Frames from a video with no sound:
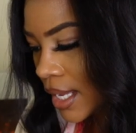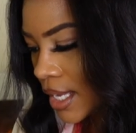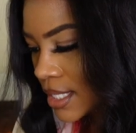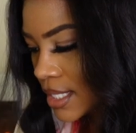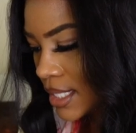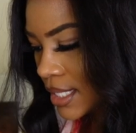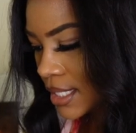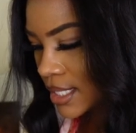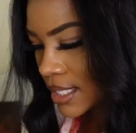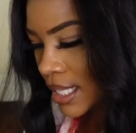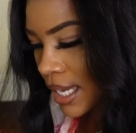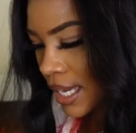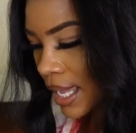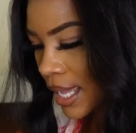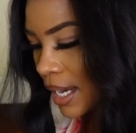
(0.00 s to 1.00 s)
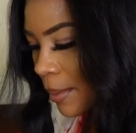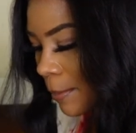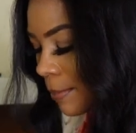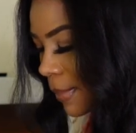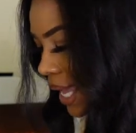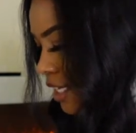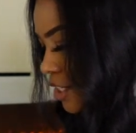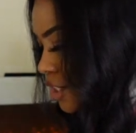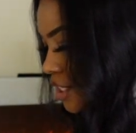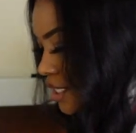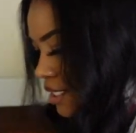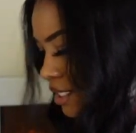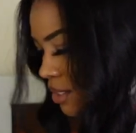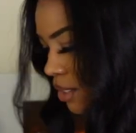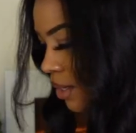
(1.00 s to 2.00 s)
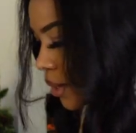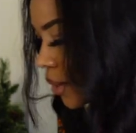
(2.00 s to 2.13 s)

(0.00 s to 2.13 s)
since that kind of matches